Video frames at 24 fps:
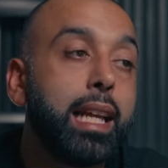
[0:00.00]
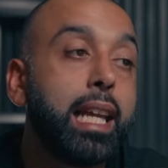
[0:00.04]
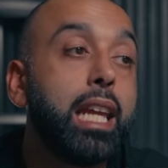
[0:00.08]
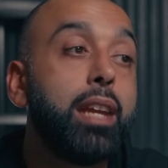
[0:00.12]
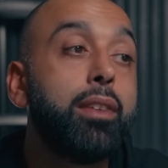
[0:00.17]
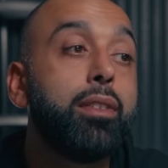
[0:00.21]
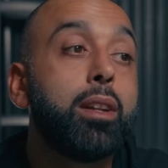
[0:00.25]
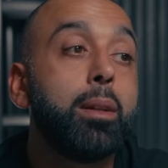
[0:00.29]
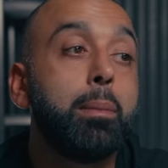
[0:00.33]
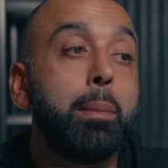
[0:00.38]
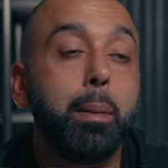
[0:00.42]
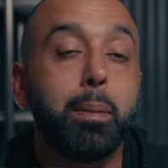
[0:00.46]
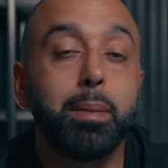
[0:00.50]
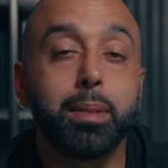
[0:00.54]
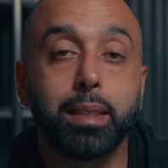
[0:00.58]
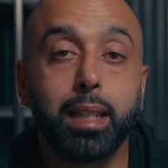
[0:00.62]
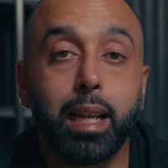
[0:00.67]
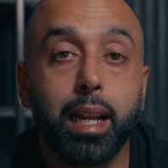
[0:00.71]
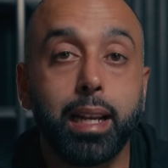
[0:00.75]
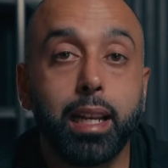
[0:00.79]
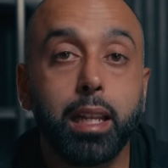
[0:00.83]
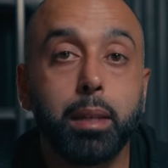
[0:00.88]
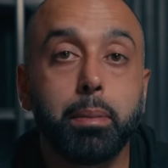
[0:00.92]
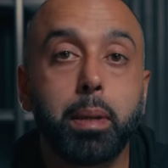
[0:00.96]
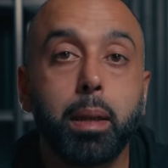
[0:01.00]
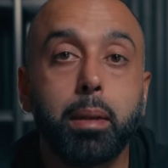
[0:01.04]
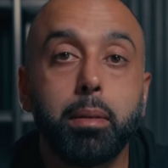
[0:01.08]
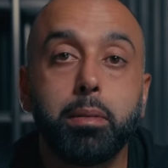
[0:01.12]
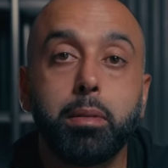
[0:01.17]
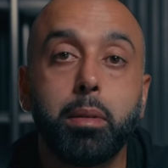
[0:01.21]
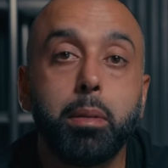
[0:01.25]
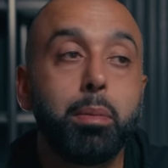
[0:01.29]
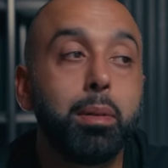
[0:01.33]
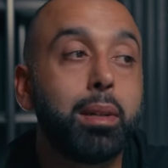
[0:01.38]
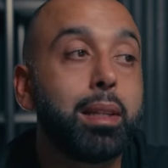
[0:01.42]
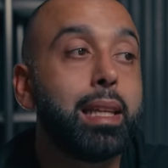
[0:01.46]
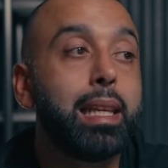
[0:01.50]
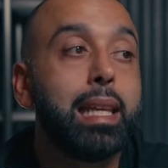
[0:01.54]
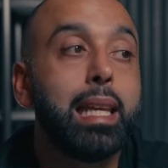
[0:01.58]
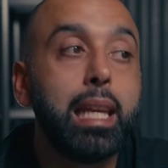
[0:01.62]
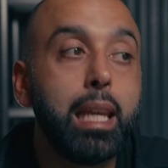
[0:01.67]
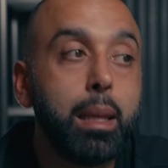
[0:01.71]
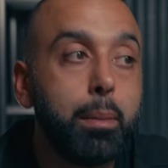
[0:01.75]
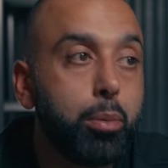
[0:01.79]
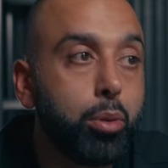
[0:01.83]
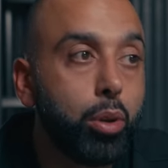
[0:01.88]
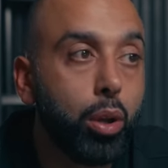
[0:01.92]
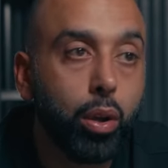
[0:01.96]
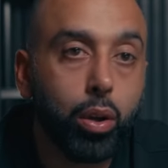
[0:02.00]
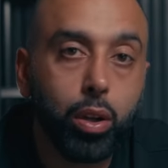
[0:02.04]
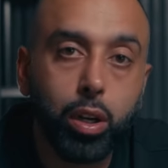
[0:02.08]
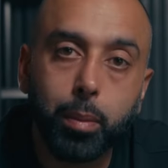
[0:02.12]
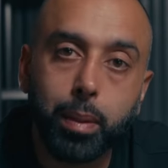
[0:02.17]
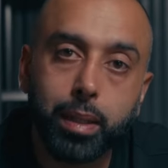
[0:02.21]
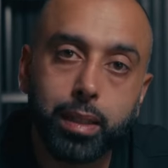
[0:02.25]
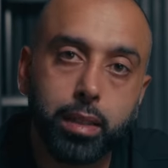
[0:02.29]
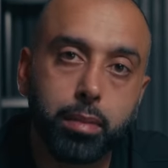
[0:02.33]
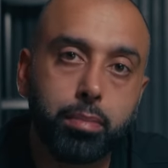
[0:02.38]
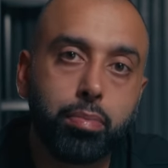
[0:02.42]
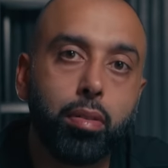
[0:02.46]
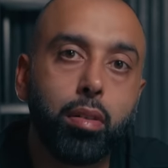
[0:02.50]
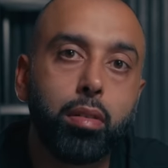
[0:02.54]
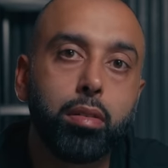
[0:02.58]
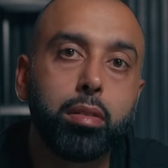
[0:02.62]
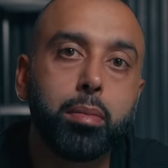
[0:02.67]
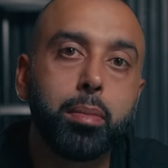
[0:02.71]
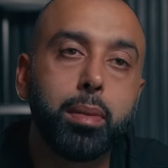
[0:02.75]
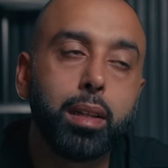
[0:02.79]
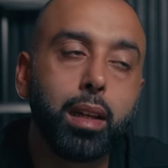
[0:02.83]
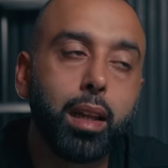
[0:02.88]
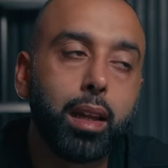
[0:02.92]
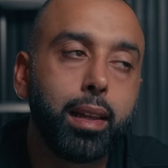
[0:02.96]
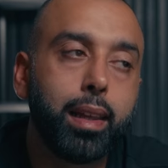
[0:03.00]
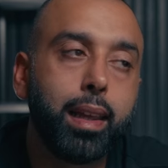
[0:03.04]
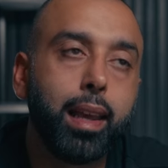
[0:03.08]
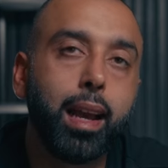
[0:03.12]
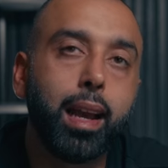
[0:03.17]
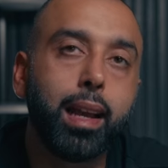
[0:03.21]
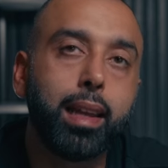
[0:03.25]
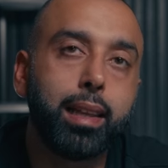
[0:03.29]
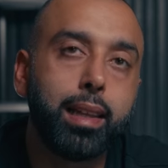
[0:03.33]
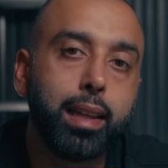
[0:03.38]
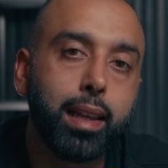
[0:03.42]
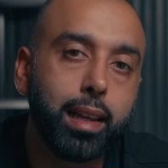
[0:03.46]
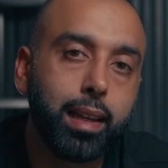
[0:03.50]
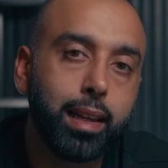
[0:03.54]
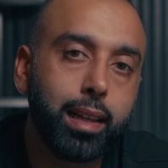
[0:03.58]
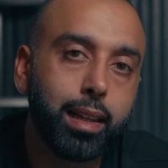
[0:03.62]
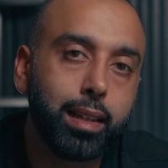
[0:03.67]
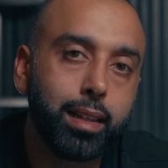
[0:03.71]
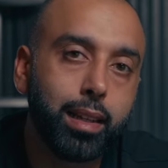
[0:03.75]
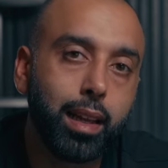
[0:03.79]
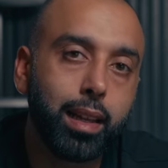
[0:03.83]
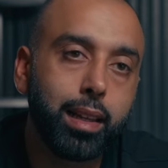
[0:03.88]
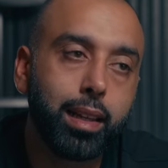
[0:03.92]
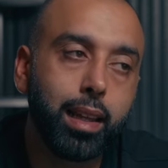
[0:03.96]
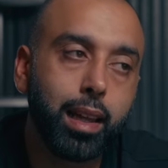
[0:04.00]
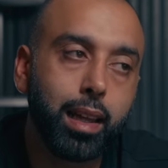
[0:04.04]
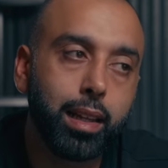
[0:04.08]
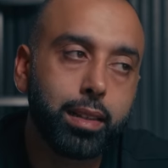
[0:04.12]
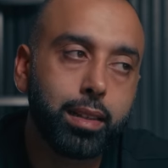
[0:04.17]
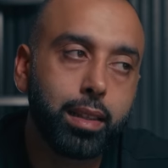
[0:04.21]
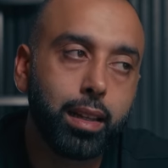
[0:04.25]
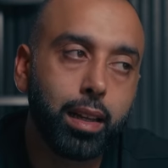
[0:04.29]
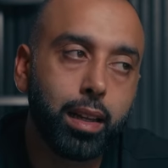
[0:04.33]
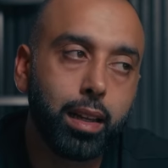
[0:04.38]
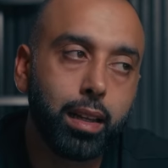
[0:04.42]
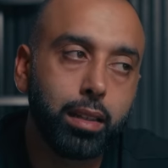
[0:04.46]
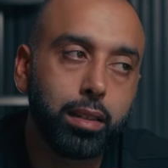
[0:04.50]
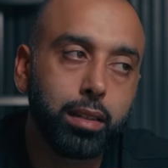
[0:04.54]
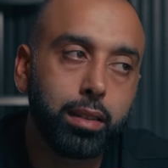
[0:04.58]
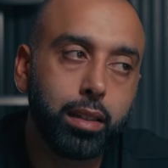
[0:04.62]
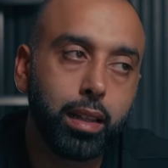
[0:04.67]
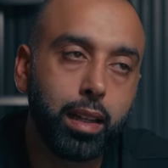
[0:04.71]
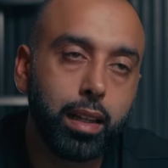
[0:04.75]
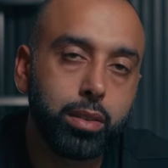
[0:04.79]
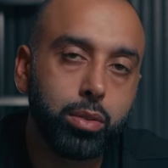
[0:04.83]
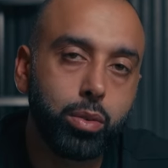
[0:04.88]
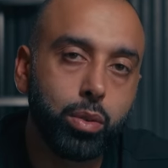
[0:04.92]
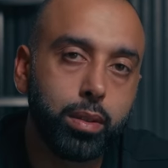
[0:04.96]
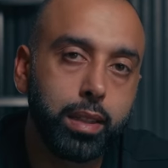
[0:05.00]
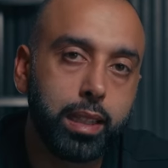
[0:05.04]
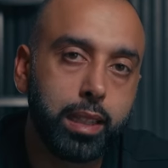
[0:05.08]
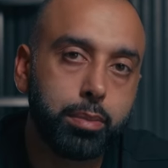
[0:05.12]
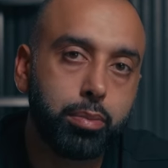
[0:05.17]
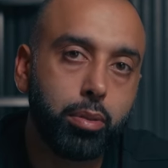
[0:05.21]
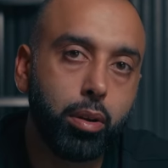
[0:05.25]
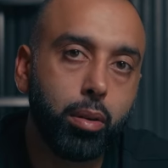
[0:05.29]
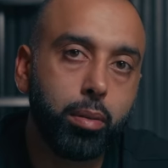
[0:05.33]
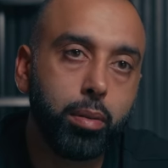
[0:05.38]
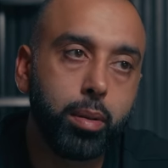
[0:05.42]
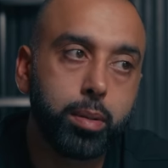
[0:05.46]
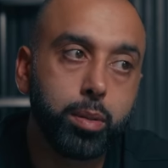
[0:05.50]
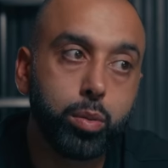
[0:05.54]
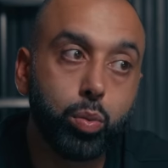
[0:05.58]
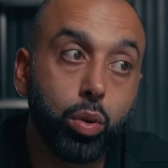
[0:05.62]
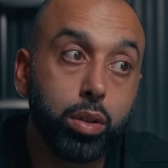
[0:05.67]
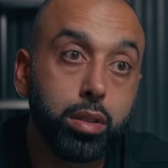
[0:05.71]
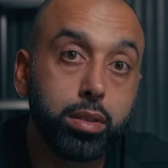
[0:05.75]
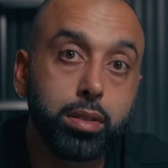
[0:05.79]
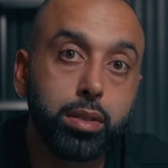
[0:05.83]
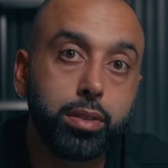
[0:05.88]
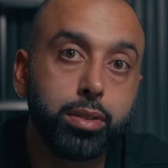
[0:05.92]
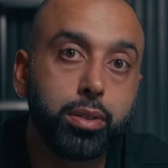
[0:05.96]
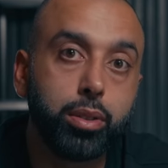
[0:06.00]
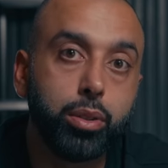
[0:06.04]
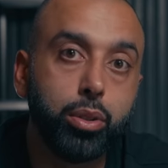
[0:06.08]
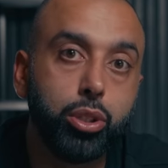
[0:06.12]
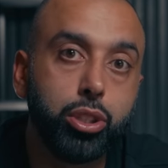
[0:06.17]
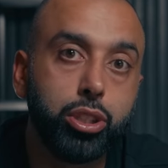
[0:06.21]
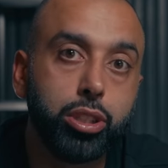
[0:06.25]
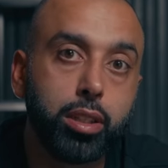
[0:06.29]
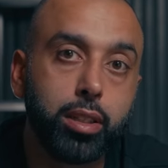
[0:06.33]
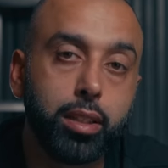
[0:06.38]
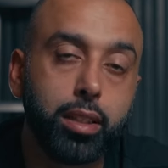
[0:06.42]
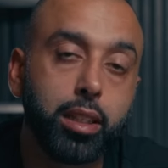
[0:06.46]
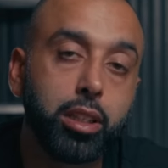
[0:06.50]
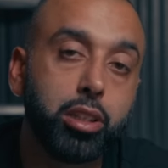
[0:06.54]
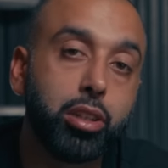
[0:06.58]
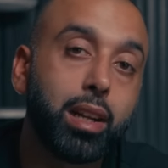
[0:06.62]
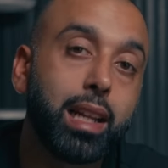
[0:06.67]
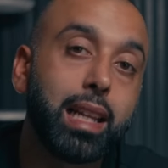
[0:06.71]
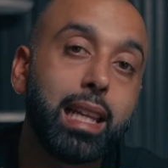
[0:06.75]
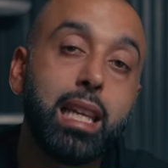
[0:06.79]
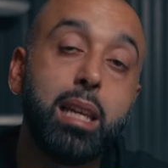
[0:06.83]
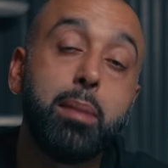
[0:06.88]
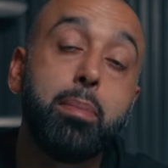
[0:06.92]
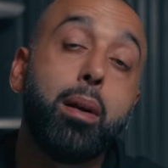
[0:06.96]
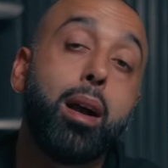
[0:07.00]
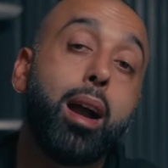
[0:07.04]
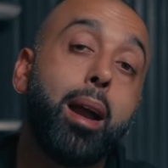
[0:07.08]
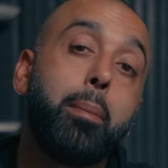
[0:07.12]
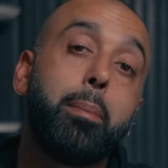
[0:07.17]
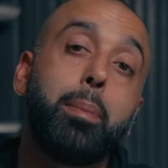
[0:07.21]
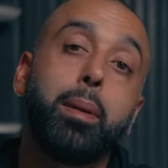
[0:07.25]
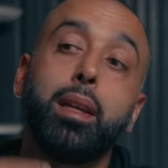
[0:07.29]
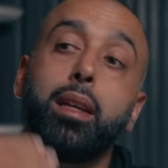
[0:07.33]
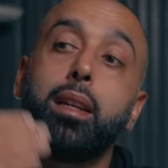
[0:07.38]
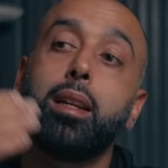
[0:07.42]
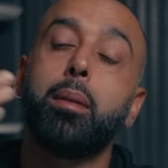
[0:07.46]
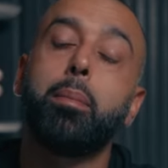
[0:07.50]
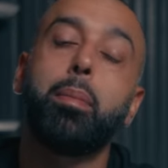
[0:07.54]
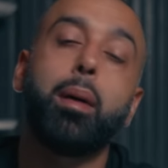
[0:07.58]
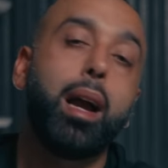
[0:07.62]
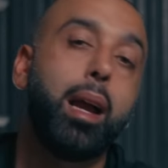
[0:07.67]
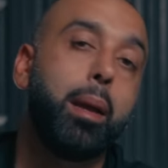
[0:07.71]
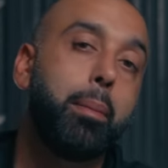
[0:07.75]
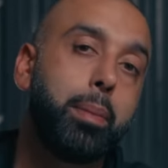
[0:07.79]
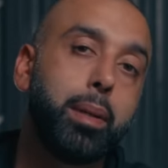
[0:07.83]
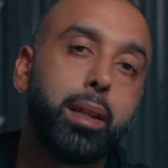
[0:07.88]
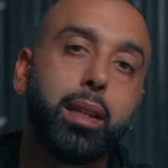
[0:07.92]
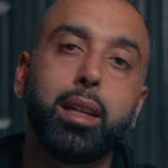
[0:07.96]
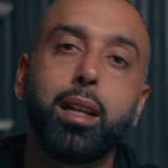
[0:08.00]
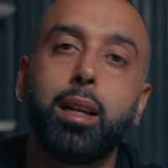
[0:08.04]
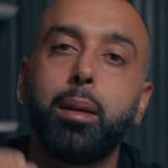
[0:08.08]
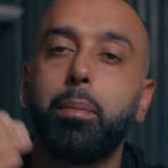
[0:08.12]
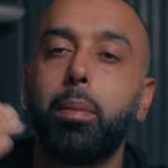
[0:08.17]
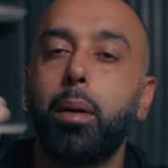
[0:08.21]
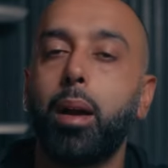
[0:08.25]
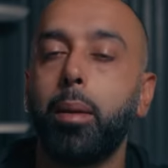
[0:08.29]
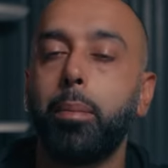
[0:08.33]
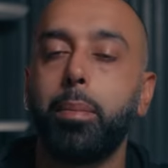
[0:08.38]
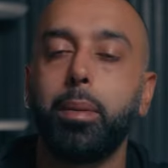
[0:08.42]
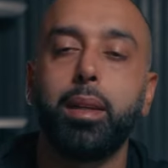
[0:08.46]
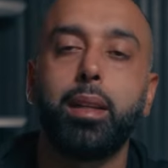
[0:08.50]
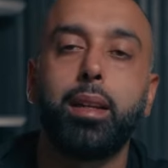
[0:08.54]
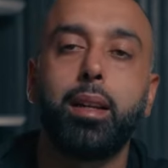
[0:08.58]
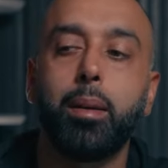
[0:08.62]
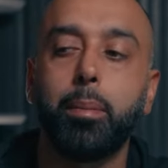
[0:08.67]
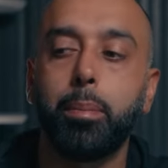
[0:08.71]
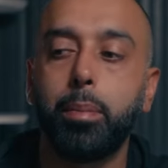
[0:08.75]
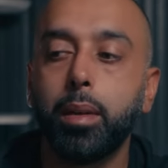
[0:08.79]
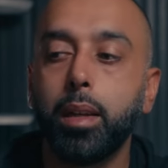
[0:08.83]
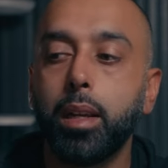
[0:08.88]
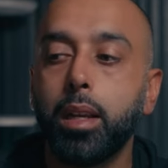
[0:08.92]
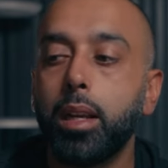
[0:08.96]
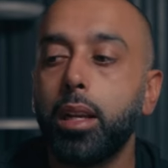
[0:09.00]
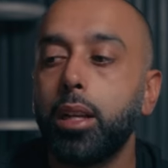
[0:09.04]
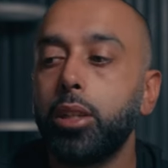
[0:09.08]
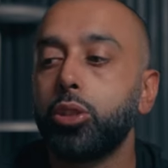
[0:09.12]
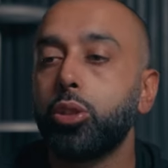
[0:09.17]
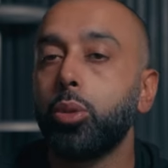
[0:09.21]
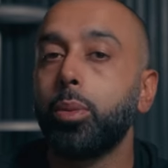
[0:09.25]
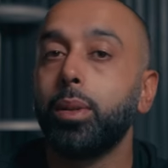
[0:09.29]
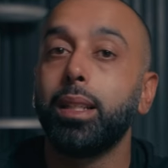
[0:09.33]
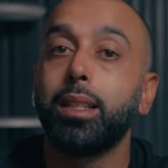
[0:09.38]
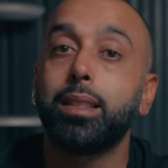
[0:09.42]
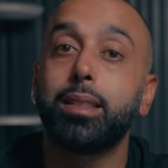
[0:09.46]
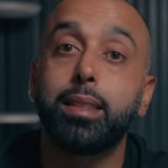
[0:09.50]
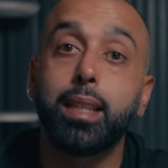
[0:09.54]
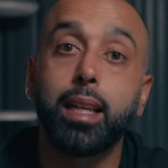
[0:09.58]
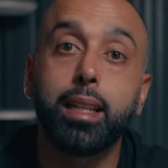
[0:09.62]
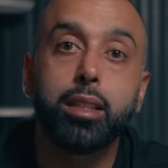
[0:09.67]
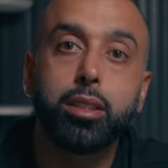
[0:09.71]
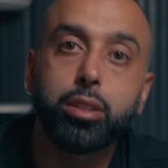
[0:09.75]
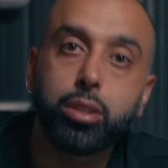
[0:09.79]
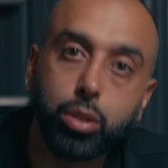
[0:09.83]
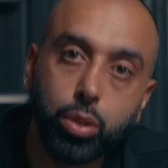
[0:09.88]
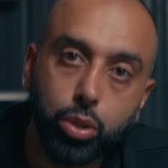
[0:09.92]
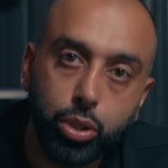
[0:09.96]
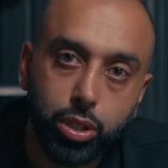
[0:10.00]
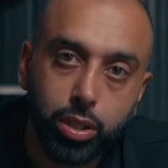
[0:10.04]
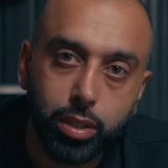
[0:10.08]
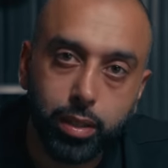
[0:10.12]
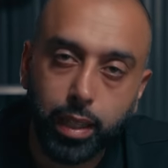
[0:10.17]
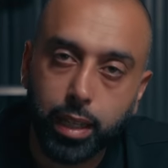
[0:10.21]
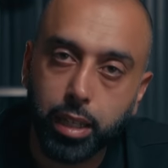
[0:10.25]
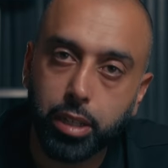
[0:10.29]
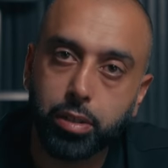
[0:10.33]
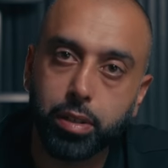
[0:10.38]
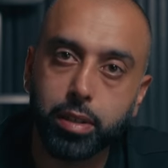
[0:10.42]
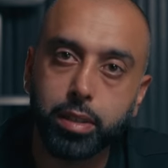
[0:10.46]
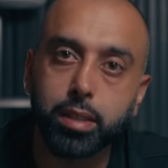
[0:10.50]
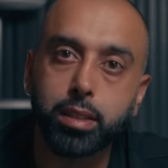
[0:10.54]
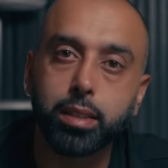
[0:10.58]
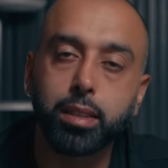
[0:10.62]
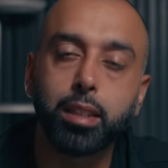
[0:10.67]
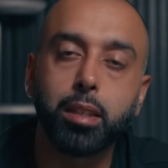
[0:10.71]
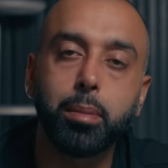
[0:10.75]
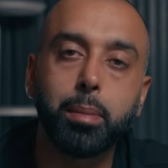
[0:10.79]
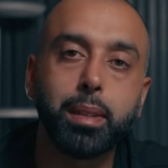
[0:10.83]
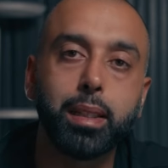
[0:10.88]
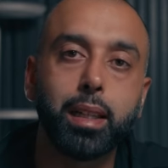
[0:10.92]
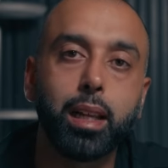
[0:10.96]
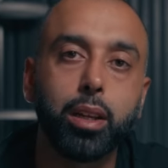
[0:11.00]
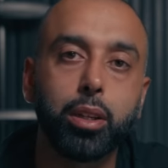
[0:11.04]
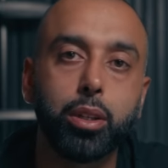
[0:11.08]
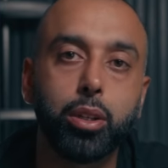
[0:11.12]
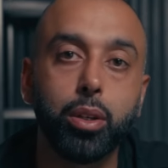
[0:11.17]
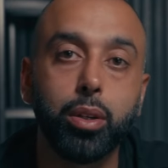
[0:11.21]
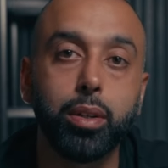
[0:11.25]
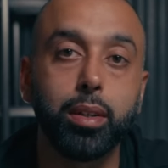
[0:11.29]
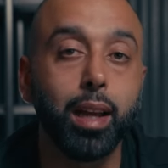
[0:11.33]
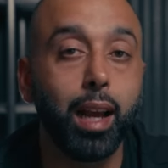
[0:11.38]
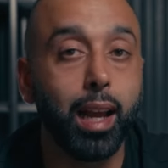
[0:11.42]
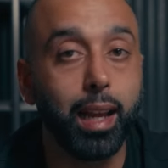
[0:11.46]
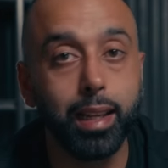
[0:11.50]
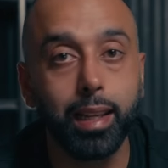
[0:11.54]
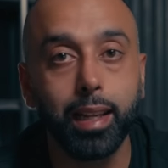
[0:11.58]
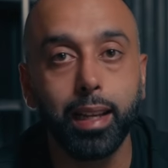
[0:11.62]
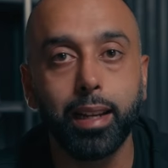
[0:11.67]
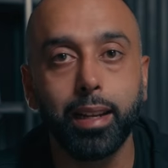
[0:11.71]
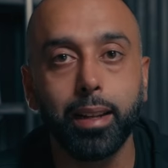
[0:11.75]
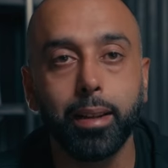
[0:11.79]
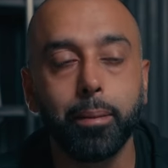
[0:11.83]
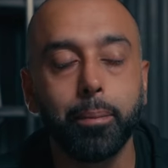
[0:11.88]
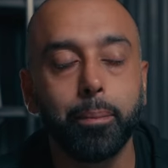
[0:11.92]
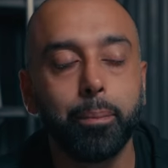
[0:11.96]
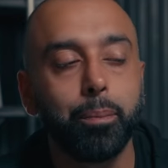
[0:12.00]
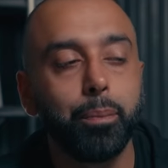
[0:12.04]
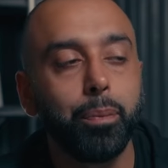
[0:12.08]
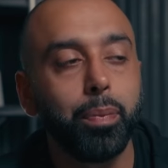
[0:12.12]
Even in people's landing pages, people keep going on about the problem. You're like, yeah, I get it. I get that there's all these problems. What's the solution? They're trying to keep hyping it up, hyping it up, hyping it up. So when they say the solution, the interest is going to be that good. I get it.